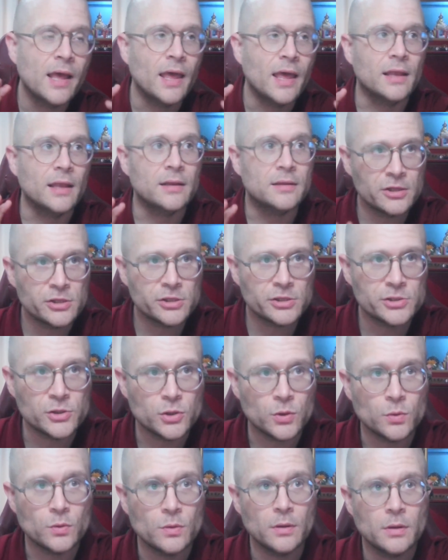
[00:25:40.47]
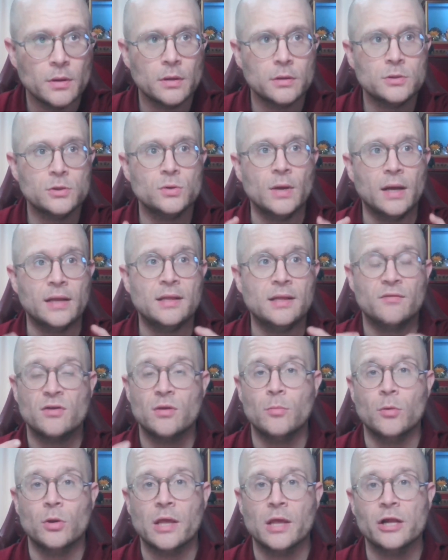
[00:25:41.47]
In addition to the idea of
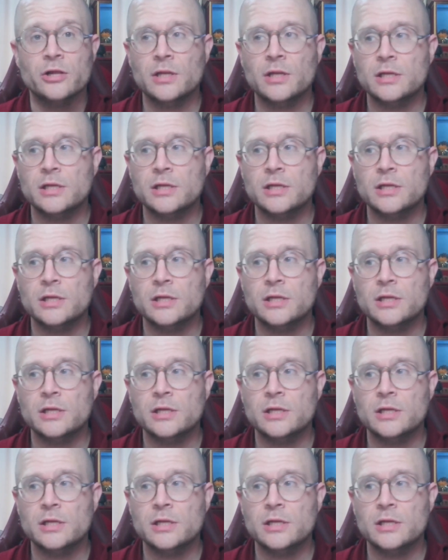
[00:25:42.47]
communication,